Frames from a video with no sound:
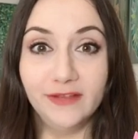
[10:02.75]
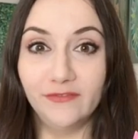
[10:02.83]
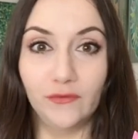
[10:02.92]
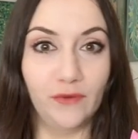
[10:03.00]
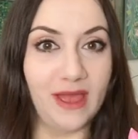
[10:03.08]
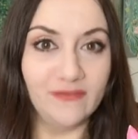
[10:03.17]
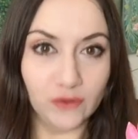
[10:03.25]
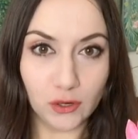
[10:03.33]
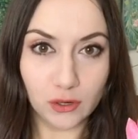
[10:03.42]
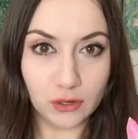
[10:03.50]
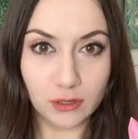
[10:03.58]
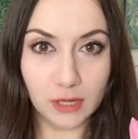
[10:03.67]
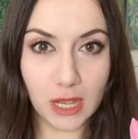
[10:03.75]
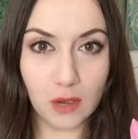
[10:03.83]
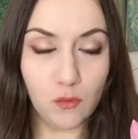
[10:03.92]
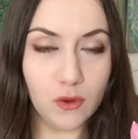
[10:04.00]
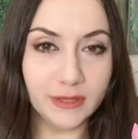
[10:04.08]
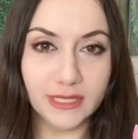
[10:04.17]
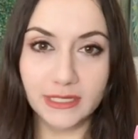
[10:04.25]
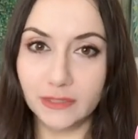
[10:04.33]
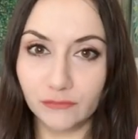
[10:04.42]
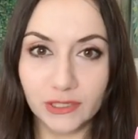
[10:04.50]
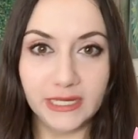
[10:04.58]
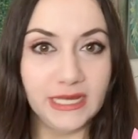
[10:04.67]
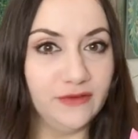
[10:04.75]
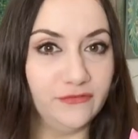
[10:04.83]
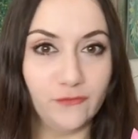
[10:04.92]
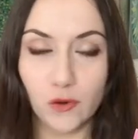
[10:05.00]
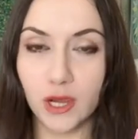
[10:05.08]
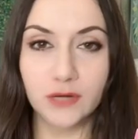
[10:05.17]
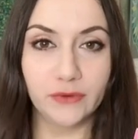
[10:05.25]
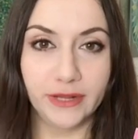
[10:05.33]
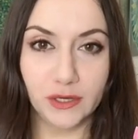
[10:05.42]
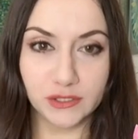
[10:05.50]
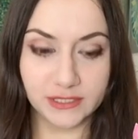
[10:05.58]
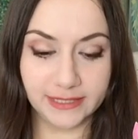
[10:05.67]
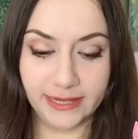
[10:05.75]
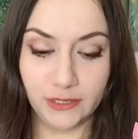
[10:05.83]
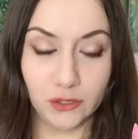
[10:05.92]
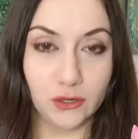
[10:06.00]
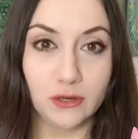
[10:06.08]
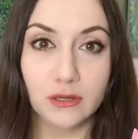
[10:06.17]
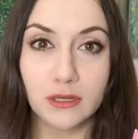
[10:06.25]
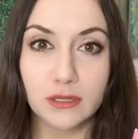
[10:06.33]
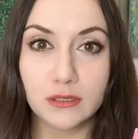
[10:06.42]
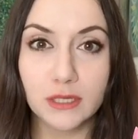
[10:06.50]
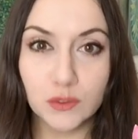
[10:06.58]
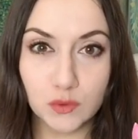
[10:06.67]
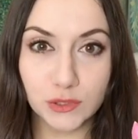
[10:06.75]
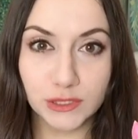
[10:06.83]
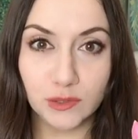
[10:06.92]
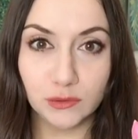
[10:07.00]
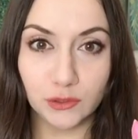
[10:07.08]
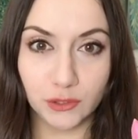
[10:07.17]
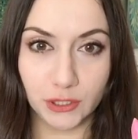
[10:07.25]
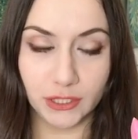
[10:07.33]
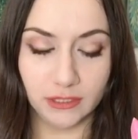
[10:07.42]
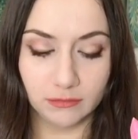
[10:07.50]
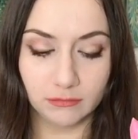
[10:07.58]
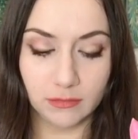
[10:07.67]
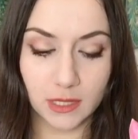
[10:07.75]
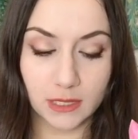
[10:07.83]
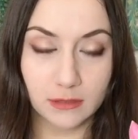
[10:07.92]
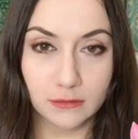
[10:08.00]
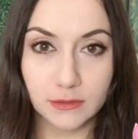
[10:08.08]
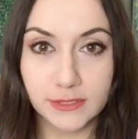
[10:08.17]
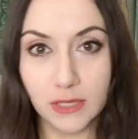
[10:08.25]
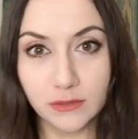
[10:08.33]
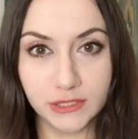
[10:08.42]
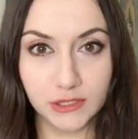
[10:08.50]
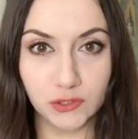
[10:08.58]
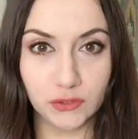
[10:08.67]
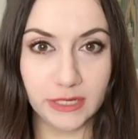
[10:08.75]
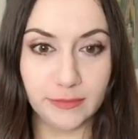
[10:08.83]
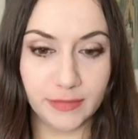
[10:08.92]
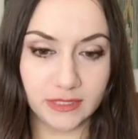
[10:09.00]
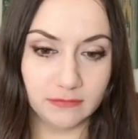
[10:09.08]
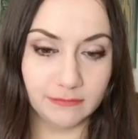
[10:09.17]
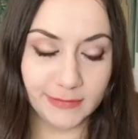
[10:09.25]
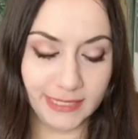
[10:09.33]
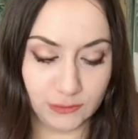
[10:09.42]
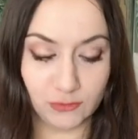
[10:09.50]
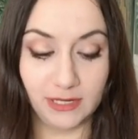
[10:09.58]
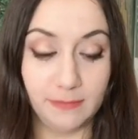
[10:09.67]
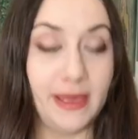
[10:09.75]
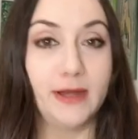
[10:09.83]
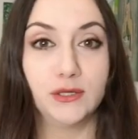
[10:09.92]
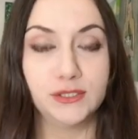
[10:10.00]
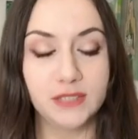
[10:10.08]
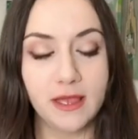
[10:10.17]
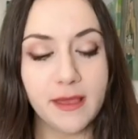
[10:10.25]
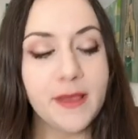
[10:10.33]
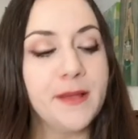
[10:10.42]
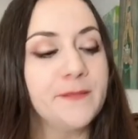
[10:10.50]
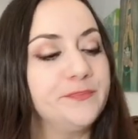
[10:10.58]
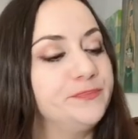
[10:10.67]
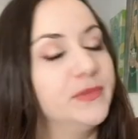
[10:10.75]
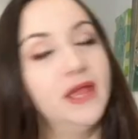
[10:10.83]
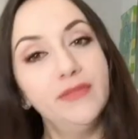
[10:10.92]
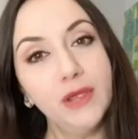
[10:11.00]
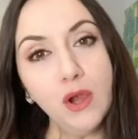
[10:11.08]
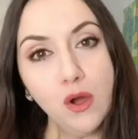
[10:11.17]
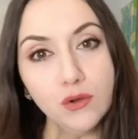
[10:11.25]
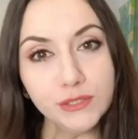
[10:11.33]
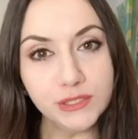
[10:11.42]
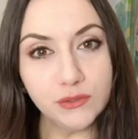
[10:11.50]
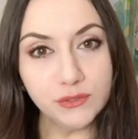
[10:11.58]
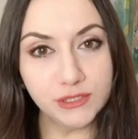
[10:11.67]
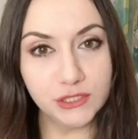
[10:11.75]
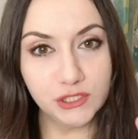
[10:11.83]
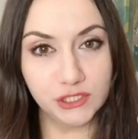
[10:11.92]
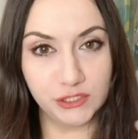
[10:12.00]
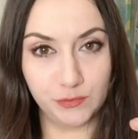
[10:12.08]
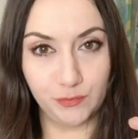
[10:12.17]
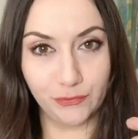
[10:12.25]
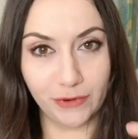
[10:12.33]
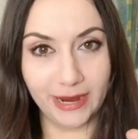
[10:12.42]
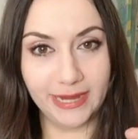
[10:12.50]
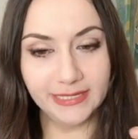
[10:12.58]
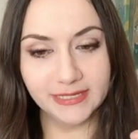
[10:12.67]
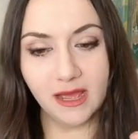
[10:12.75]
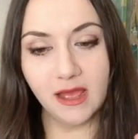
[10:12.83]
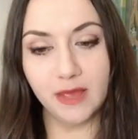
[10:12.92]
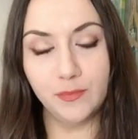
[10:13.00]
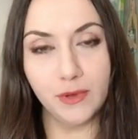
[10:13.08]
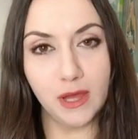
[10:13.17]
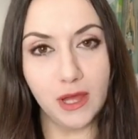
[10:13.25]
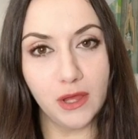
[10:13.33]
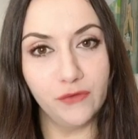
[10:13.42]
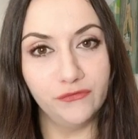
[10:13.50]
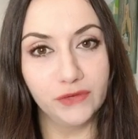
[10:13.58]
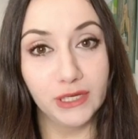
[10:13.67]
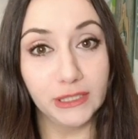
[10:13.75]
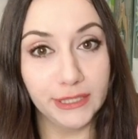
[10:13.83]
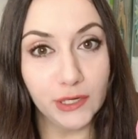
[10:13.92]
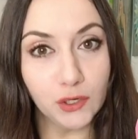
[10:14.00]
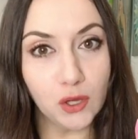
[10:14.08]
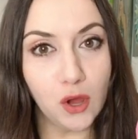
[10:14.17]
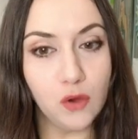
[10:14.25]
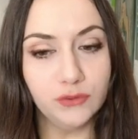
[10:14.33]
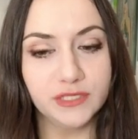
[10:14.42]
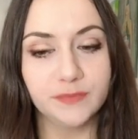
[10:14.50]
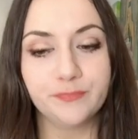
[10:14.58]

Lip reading: forever. I want that really 400 years later, it will still look good. Sounds extreme, but it really matters. There are also such spray type of clear coat.